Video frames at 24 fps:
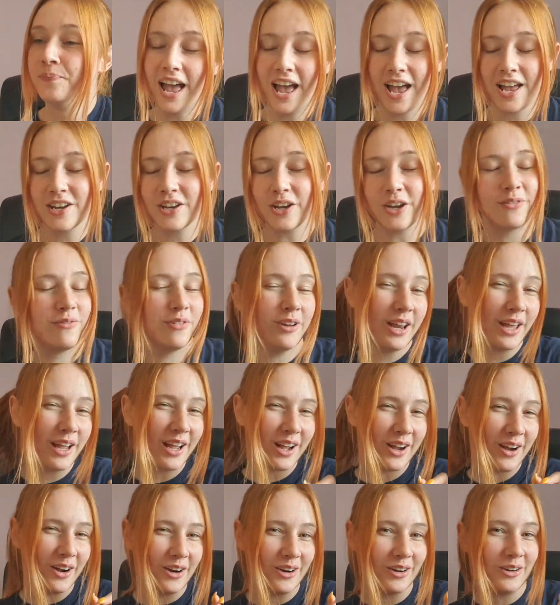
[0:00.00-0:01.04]
and I feel like
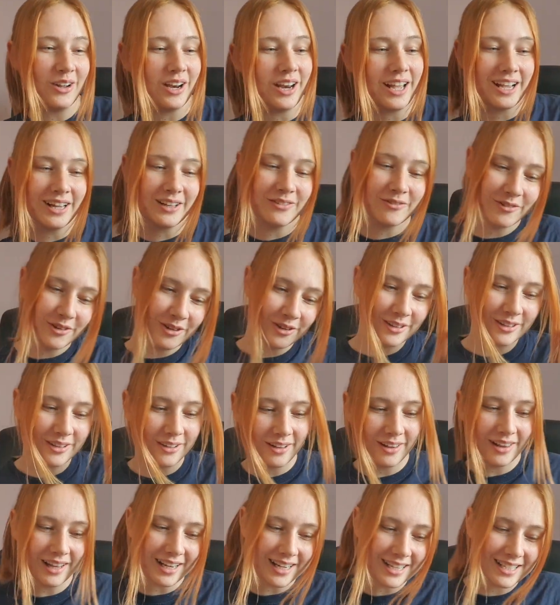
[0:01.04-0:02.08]
I kind of got like a few
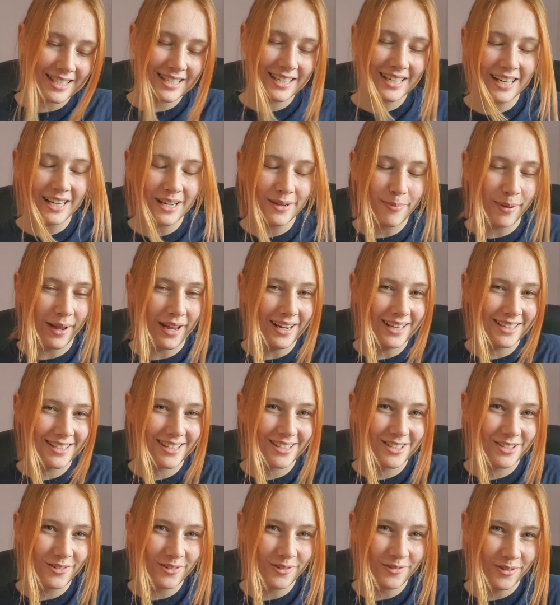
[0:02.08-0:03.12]
little like sneak peeks
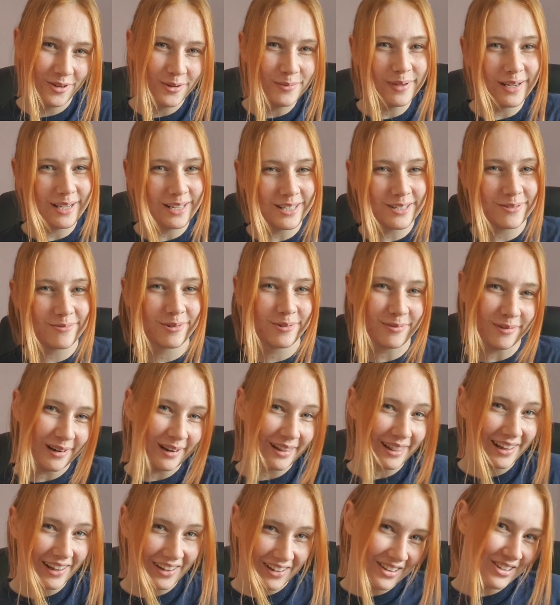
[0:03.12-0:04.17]
as to a few bits with one
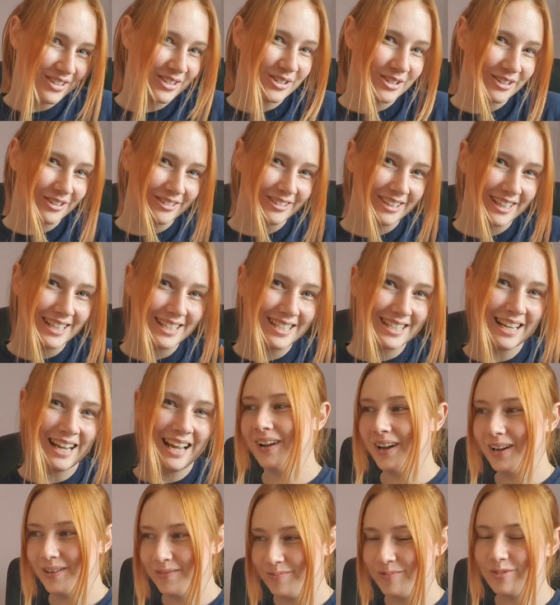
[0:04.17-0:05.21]
of the other stories.
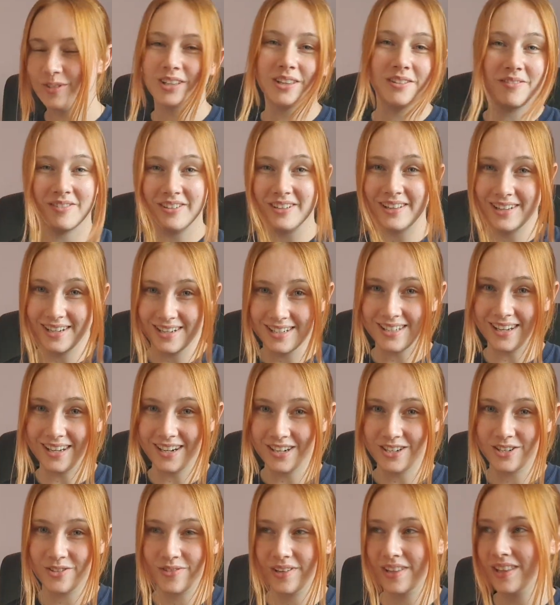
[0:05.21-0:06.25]
I'm really, really
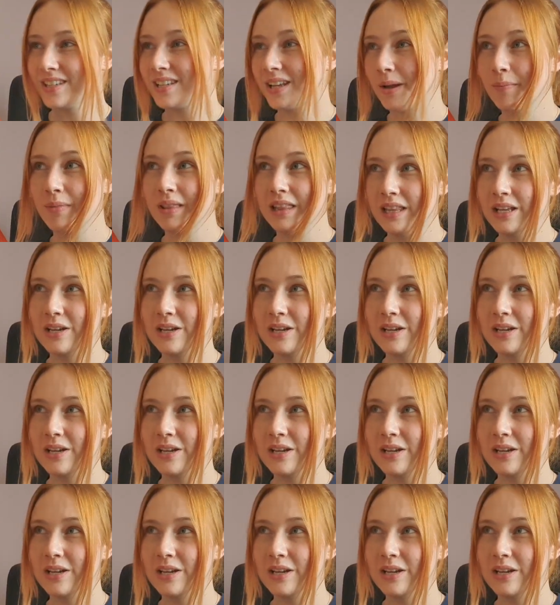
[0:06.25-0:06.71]
excited to read this. I'm